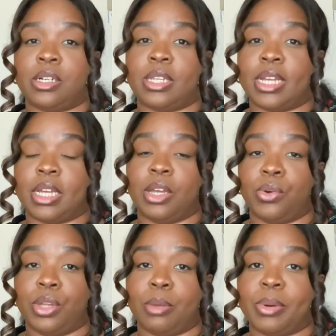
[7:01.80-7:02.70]
that can
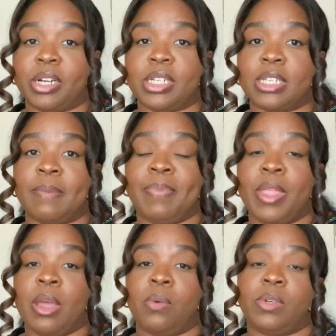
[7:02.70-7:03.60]
go in your purse,
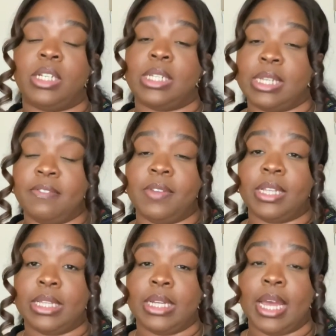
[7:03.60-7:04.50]
which is
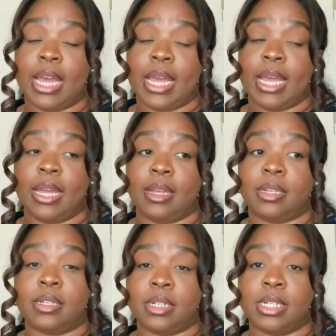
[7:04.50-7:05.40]
definitely a
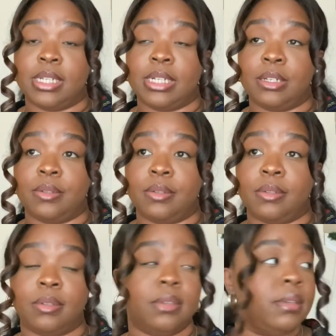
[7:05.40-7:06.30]
good deal.
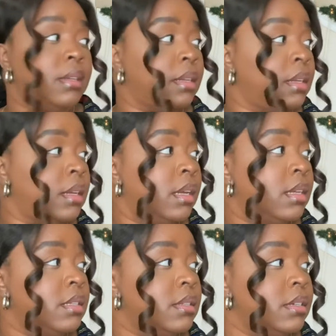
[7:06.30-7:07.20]

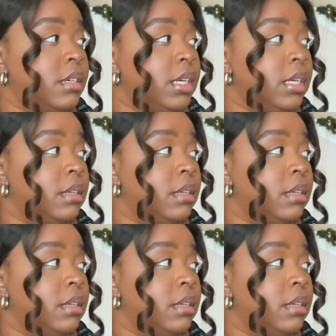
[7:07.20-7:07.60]
Zuri,